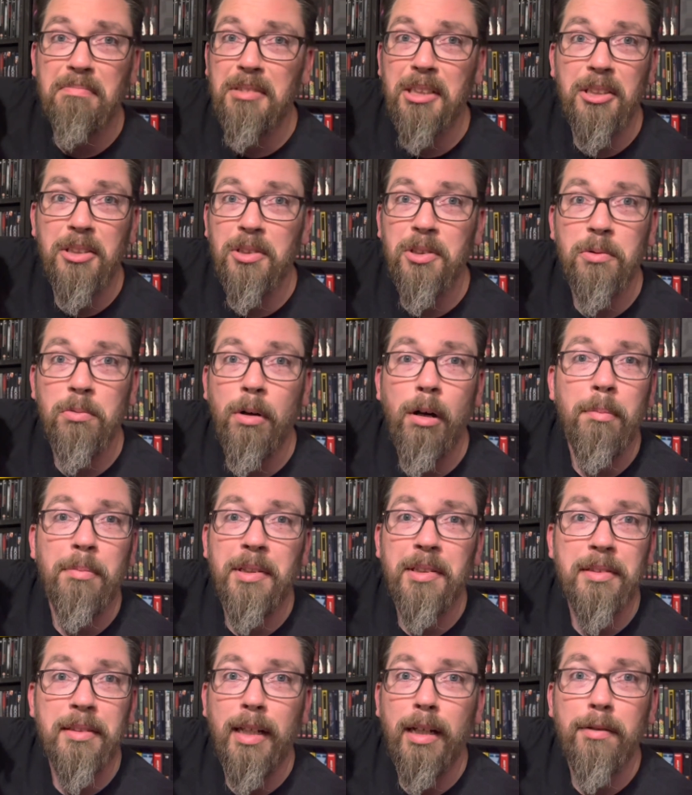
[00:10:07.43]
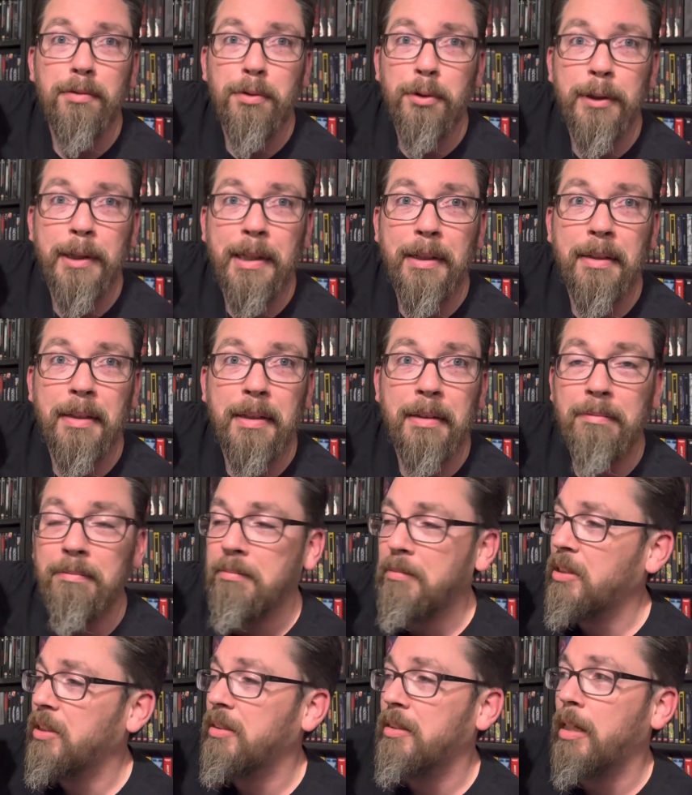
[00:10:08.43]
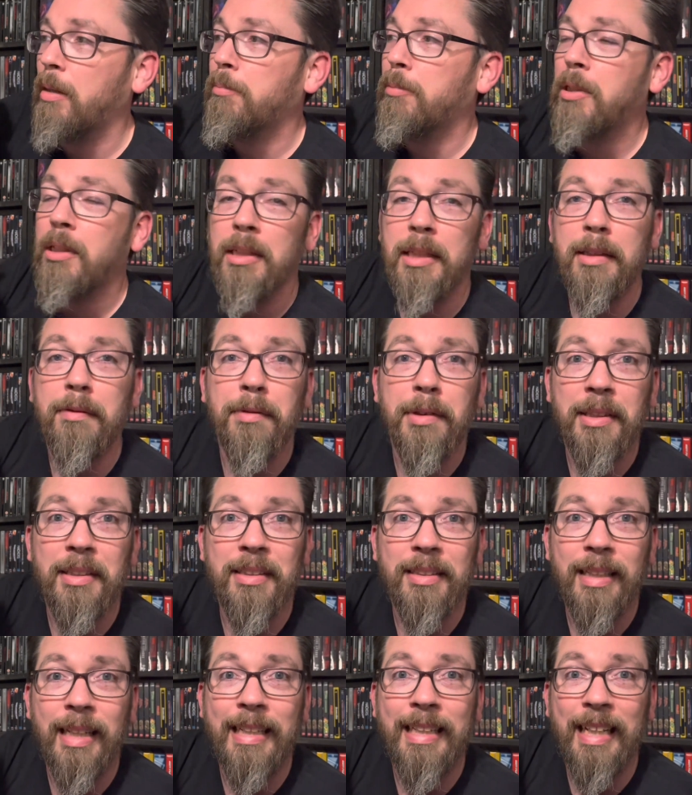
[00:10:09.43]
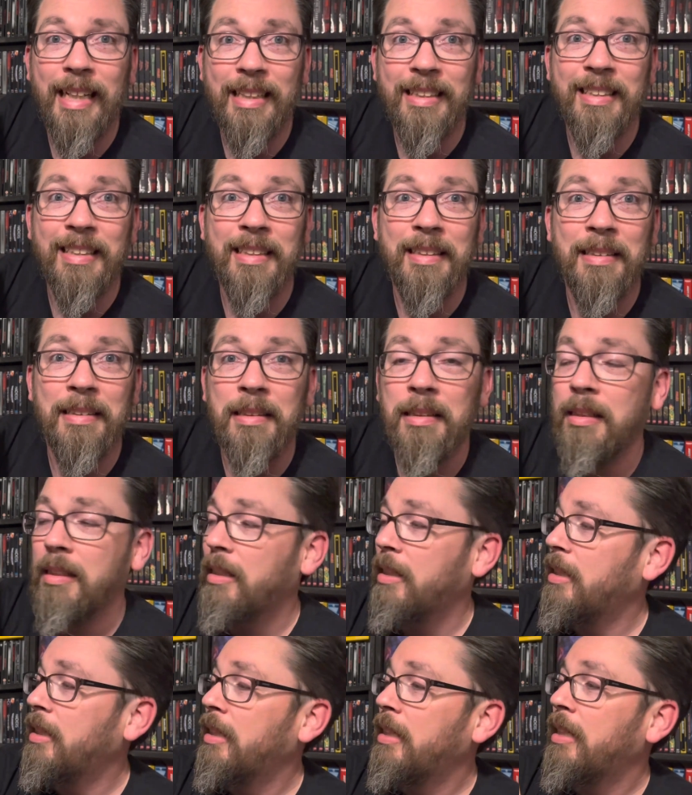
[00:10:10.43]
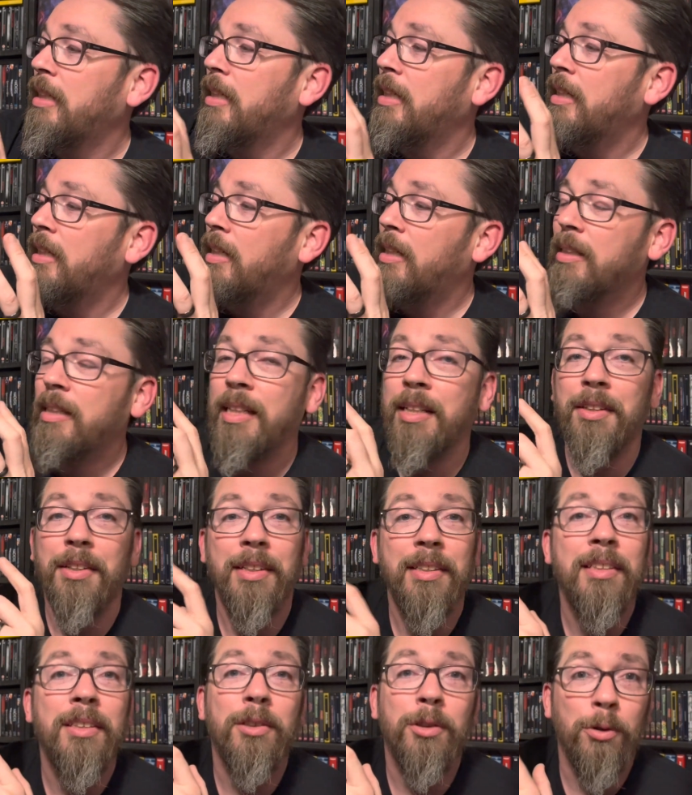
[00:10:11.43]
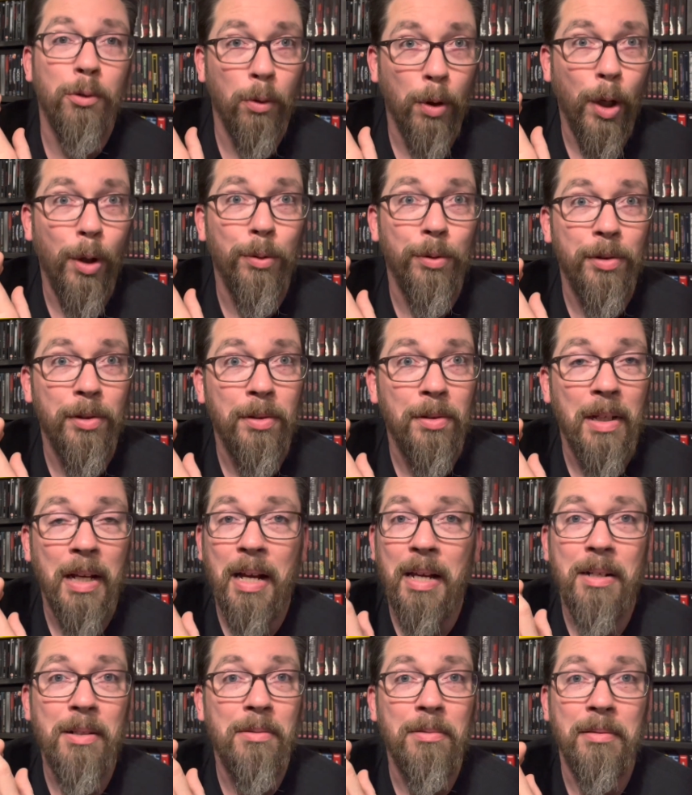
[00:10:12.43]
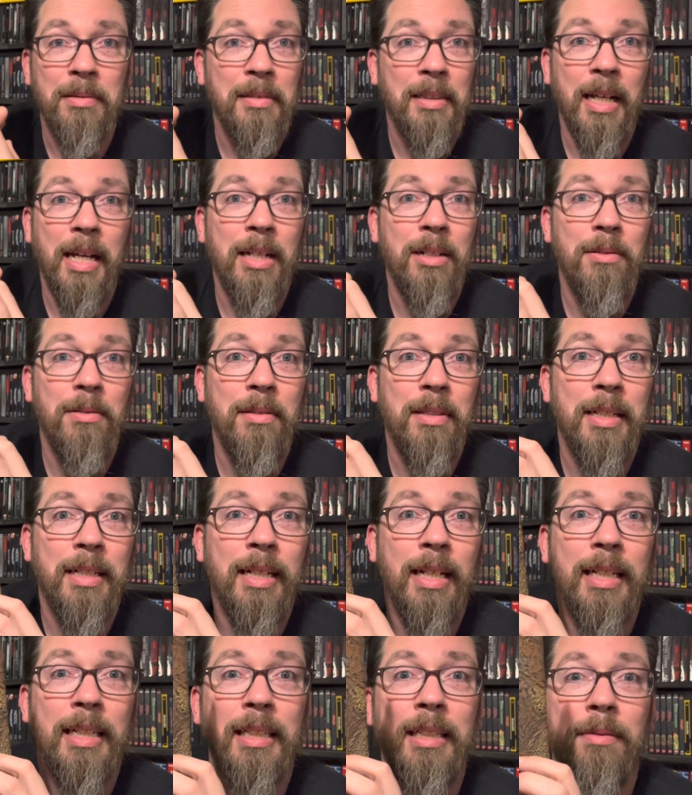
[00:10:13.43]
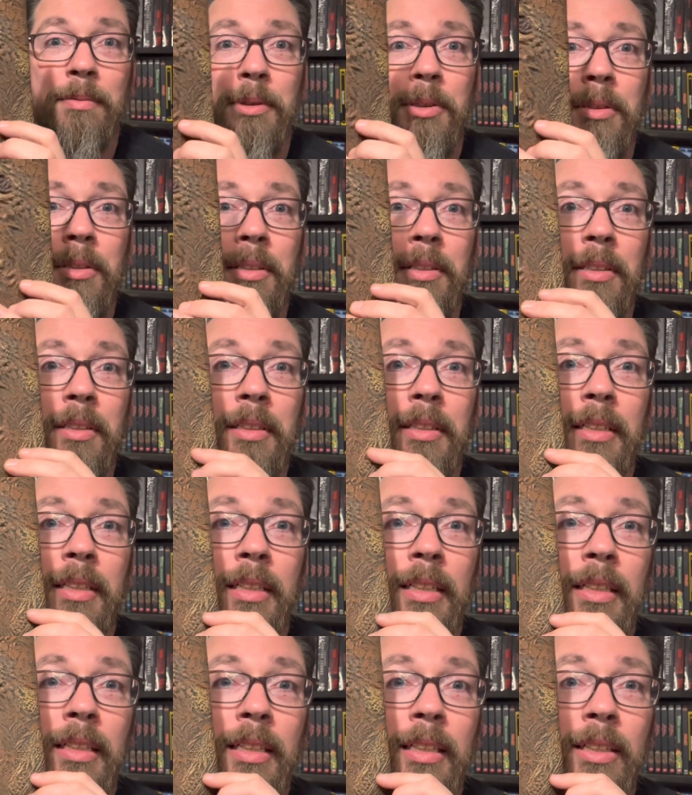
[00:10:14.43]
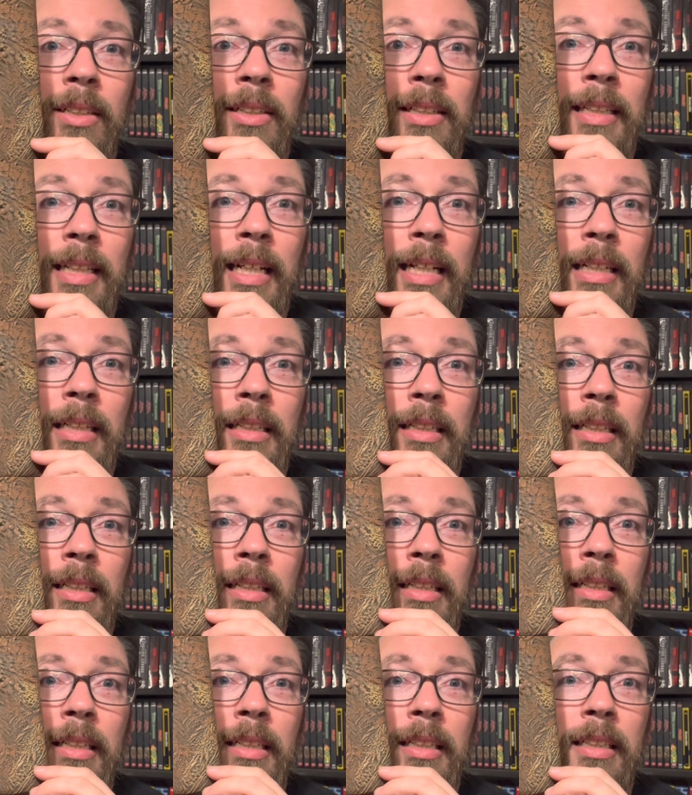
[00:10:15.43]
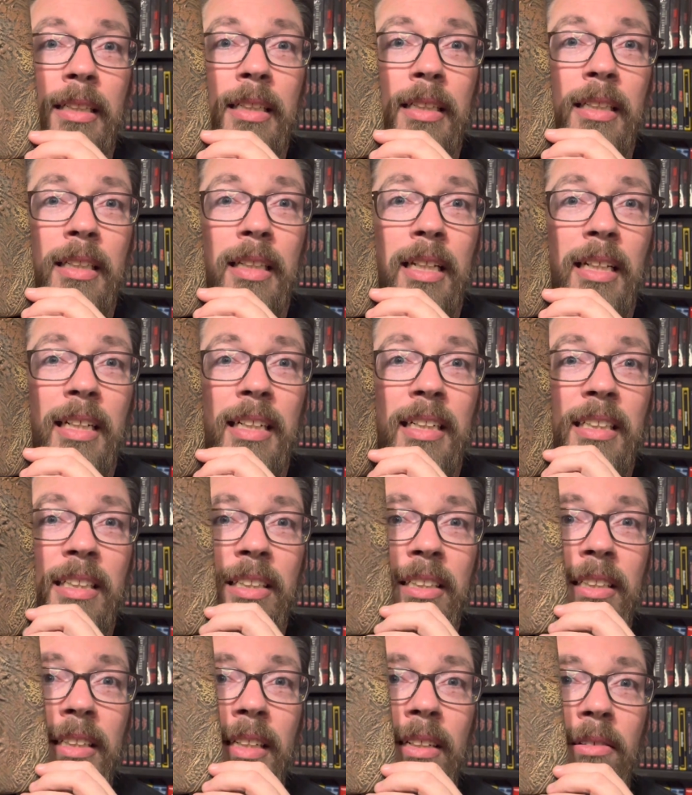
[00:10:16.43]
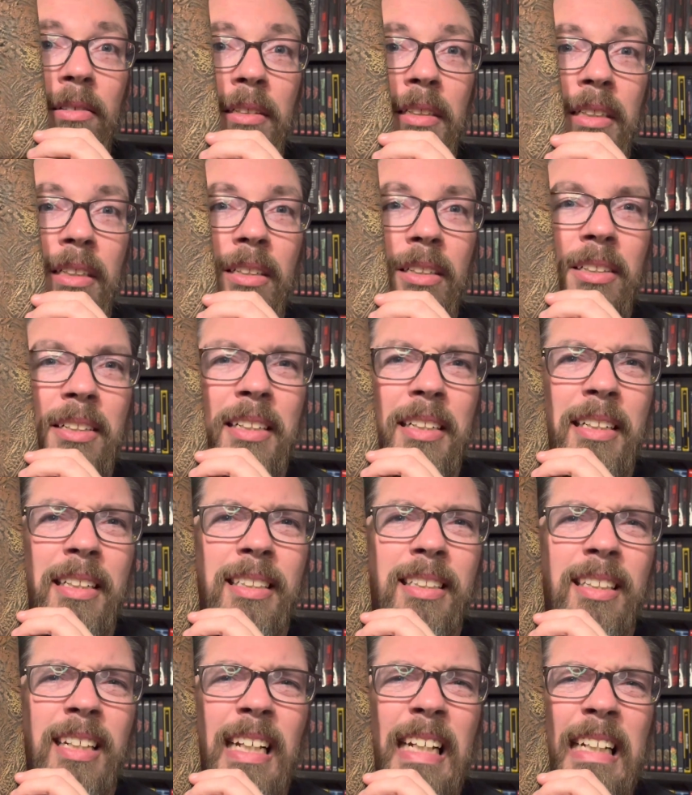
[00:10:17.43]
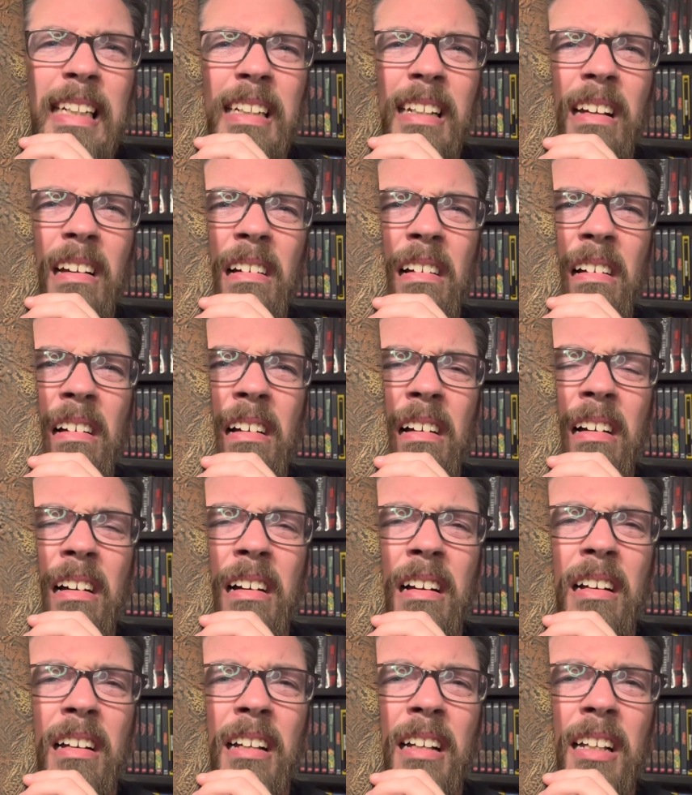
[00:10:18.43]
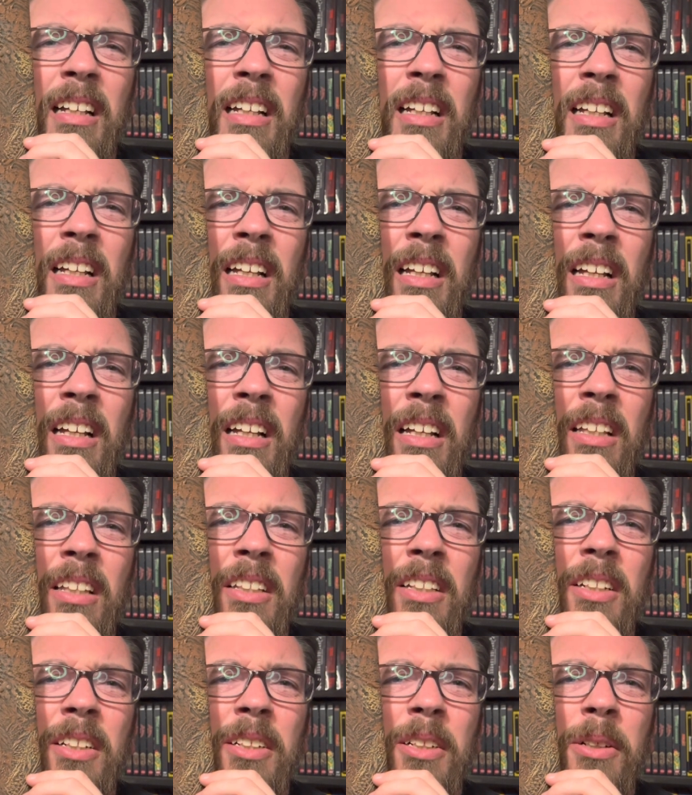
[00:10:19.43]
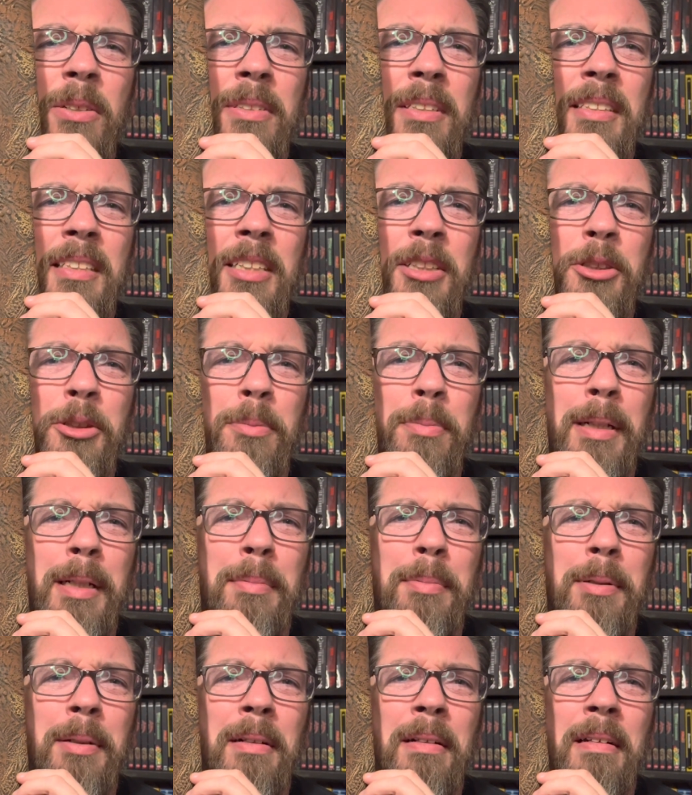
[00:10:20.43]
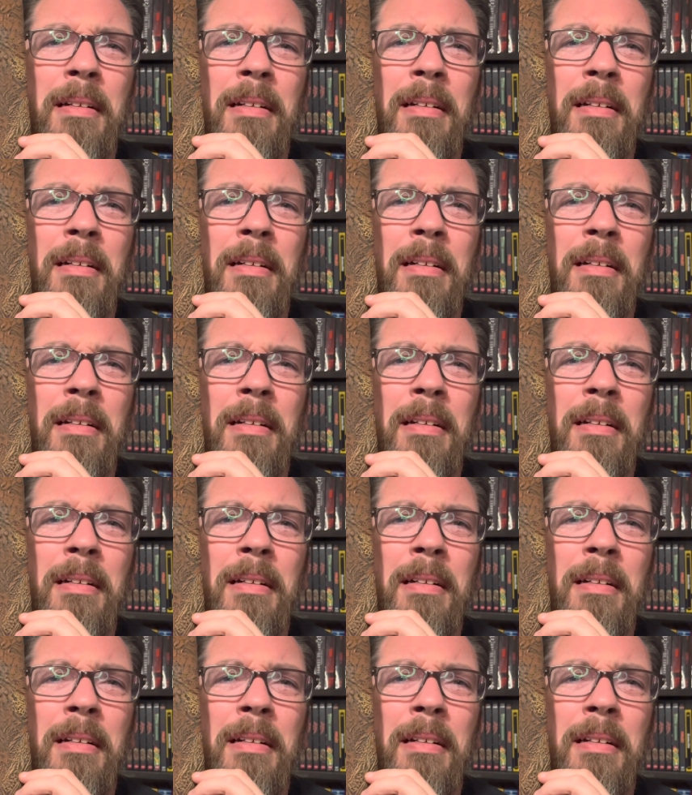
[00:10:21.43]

gonna swap this out for anything because I'm gonna leave this set as is. Again, this is gross. I don't think I can. I mean, you can look at that. See how it look? It's like, oh, there goes the tissue paper.